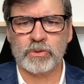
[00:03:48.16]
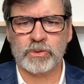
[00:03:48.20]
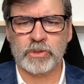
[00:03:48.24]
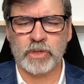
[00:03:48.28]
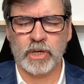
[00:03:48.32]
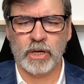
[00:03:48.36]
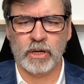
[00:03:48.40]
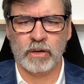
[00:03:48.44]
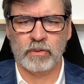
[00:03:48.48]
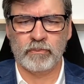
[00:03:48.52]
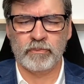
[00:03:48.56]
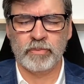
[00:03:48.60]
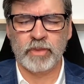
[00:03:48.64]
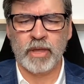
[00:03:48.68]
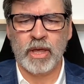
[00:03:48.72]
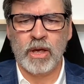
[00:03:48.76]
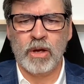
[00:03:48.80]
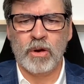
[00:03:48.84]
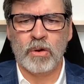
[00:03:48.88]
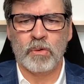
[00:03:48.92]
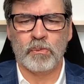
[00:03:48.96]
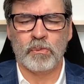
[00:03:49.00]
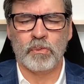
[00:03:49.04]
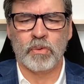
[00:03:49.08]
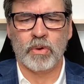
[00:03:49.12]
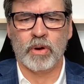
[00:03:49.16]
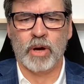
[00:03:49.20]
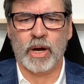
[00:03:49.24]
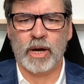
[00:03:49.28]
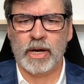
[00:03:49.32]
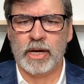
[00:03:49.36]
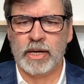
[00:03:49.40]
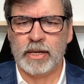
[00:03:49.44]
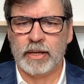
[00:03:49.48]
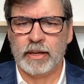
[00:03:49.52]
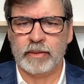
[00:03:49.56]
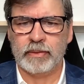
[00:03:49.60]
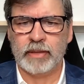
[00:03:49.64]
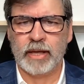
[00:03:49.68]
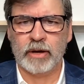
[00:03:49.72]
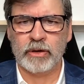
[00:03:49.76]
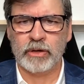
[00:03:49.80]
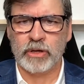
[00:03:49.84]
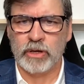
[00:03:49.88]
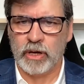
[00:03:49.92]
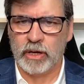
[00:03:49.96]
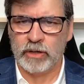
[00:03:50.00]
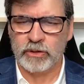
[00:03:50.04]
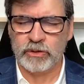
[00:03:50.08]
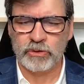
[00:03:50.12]
So uh, now
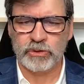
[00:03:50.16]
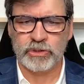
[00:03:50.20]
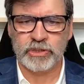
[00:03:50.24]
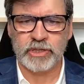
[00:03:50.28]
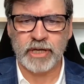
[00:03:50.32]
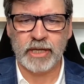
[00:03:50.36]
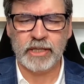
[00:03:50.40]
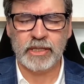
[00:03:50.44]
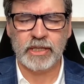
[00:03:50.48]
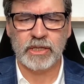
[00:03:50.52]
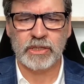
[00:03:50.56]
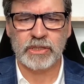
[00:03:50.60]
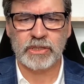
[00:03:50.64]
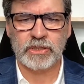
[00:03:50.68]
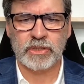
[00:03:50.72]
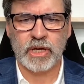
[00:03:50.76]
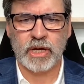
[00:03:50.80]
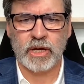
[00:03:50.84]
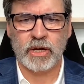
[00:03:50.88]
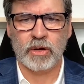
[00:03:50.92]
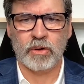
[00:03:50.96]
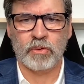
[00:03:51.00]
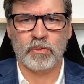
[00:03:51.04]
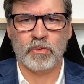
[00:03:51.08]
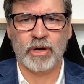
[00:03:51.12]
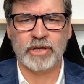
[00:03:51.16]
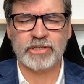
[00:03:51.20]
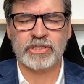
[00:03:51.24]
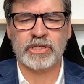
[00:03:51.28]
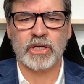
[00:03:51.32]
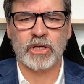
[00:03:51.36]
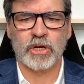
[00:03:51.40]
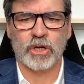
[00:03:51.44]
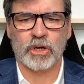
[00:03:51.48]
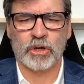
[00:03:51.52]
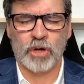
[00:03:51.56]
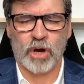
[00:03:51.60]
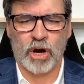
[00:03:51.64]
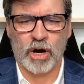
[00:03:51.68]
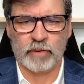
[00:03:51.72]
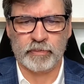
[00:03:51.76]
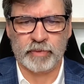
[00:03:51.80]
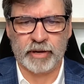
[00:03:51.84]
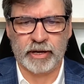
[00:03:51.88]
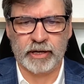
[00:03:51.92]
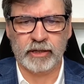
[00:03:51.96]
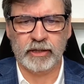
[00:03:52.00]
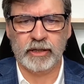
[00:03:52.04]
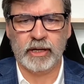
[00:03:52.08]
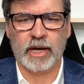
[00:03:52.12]
you, you, said this uh, wasn't
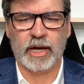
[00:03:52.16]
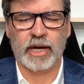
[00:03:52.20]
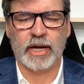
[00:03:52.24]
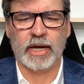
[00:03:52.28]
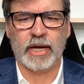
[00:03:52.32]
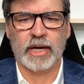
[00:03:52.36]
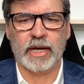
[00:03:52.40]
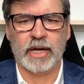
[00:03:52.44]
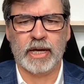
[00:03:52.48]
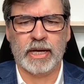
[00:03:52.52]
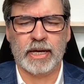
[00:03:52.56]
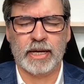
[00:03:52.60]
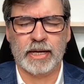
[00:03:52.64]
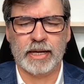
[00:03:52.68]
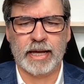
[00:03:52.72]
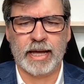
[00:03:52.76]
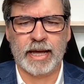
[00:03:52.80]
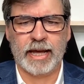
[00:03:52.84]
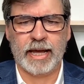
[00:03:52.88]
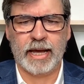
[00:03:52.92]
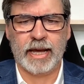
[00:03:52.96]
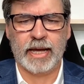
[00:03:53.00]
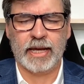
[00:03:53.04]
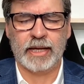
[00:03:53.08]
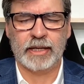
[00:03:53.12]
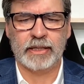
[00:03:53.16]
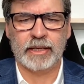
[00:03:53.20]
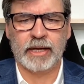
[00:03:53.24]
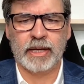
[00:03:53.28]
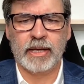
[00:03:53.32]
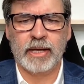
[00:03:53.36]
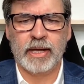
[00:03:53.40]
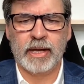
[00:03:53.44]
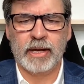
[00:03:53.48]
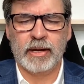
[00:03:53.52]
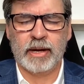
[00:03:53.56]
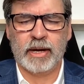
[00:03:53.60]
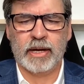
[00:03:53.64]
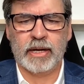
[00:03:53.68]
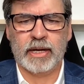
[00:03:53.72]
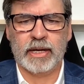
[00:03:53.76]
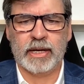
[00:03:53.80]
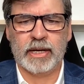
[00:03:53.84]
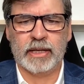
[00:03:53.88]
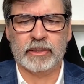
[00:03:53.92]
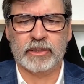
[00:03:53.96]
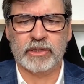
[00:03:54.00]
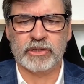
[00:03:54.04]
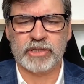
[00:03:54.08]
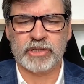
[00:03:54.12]
alarming, uh, mm-hmm. and uh,
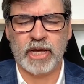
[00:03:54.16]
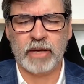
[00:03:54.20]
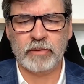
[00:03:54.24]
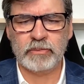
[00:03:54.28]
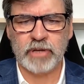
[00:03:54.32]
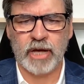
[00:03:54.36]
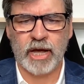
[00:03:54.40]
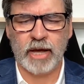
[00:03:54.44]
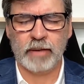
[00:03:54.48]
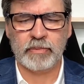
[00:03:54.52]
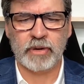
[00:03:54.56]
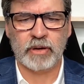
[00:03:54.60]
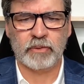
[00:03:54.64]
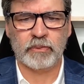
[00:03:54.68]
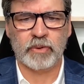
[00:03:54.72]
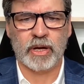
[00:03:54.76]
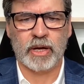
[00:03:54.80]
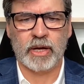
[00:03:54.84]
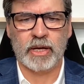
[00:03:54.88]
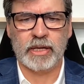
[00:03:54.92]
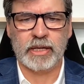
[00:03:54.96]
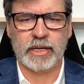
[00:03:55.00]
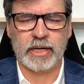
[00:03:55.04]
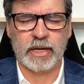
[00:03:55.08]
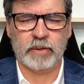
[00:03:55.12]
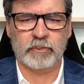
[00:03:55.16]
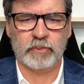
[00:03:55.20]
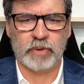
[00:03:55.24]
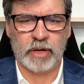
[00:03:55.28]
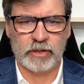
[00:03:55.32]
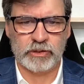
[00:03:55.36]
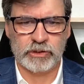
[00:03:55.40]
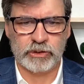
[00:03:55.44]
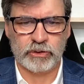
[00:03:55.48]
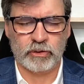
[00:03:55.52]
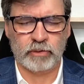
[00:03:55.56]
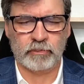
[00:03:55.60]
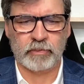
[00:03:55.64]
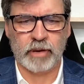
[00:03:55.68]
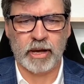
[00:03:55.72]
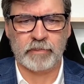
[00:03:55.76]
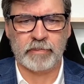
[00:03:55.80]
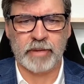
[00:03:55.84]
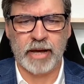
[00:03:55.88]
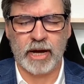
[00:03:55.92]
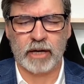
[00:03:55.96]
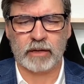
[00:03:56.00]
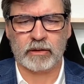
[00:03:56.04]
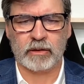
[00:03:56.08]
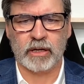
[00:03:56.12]
at the same time, uh, I, I, when I was doing my
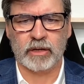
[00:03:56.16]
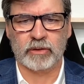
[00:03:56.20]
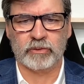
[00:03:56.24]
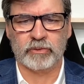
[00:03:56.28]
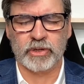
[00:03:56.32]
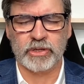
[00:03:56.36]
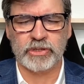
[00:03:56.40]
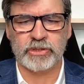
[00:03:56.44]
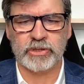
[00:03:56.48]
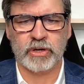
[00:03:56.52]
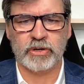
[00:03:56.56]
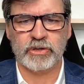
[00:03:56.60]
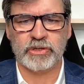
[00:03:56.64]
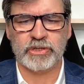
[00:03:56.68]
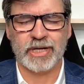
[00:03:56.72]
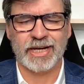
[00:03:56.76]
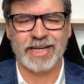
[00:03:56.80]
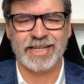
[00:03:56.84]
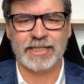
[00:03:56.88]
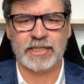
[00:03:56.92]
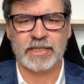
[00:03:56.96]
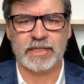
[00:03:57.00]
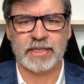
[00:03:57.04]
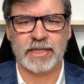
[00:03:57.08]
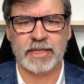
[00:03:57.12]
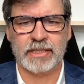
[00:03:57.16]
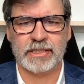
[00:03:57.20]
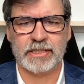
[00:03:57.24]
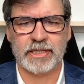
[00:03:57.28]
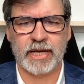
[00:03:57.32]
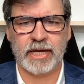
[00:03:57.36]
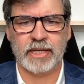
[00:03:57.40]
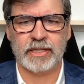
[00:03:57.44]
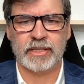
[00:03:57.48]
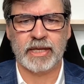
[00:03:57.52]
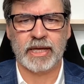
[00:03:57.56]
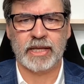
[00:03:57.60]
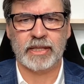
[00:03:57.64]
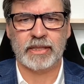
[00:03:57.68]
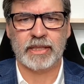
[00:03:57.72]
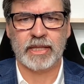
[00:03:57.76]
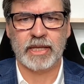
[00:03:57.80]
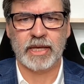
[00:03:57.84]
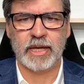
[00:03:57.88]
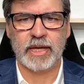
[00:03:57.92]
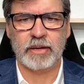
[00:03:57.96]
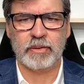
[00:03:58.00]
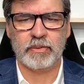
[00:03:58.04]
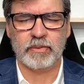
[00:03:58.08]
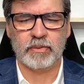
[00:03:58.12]
background research, it, it said that
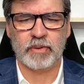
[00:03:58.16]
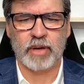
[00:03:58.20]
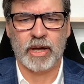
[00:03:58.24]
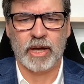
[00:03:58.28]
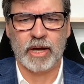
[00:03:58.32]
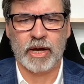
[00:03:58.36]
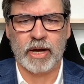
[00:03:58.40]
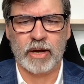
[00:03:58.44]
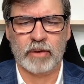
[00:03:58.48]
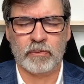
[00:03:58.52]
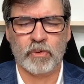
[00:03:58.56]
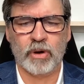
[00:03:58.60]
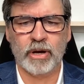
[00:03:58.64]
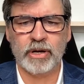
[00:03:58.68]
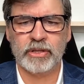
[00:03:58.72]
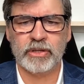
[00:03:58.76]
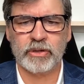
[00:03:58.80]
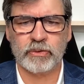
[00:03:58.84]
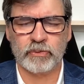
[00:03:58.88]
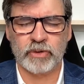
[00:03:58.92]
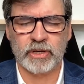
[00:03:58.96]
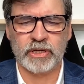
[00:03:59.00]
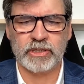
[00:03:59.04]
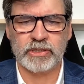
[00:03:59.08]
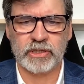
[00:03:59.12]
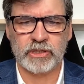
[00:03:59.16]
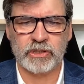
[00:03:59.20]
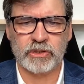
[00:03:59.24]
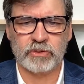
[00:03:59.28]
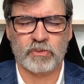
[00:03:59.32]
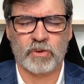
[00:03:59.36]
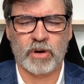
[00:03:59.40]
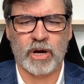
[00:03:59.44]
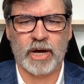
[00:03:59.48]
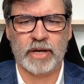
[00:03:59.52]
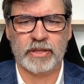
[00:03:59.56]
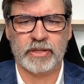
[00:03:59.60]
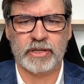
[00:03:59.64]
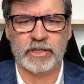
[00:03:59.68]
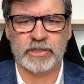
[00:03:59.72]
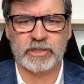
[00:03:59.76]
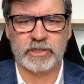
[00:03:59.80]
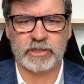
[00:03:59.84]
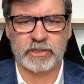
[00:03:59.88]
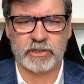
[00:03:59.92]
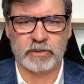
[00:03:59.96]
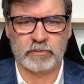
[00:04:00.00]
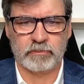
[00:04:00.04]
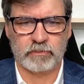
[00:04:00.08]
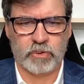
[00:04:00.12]
the uh, one of the reasons why this is